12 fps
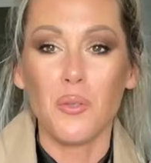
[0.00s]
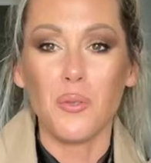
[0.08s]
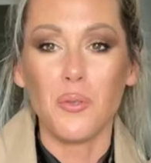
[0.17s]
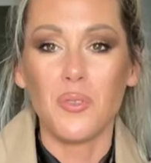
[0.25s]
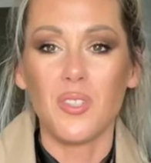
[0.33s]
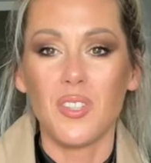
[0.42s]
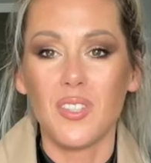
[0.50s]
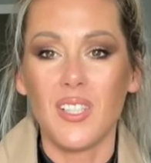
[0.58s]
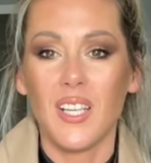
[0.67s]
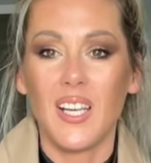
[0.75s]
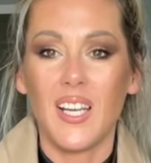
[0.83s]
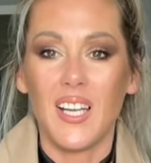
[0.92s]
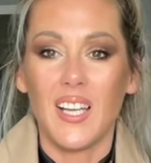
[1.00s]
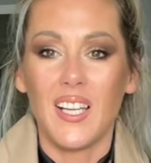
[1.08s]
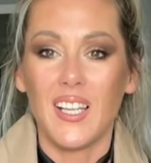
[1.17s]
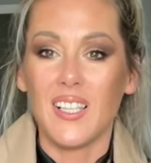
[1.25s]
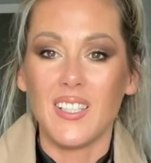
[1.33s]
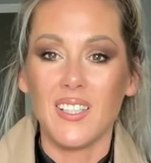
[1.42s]
good
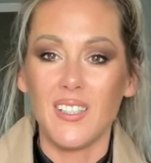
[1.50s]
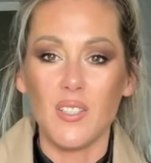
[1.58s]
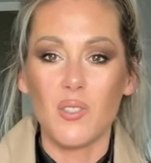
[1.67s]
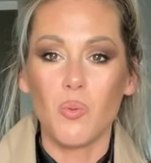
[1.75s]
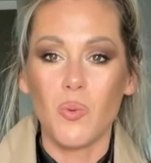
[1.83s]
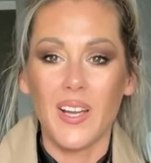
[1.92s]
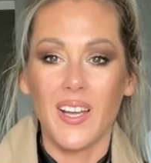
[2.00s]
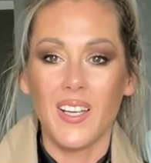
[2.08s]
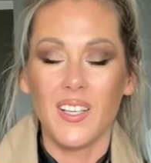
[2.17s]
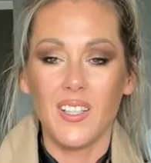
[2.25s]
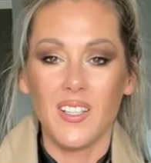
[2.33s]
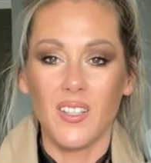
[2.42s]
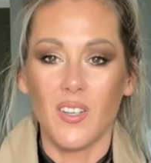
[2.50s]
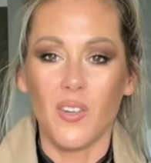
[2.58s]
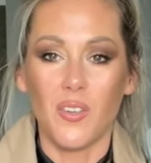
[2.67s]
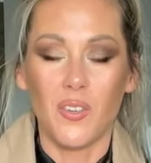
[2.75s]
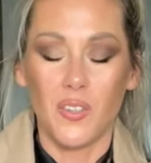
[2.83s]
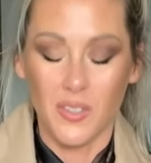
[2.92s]
this way
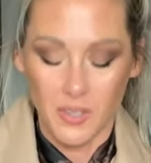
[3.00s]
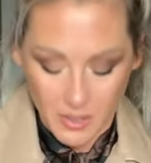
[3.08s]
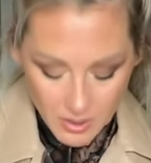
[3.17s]
or